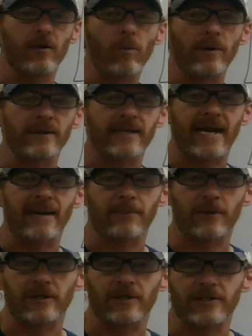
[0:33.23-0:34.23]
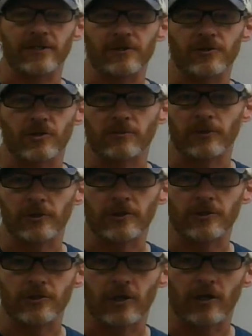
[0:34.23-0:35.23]
what capital and consumer goods
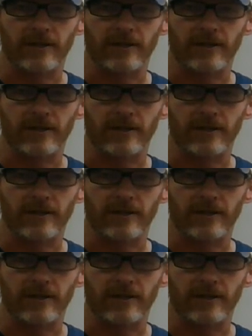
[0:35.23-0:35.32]
are,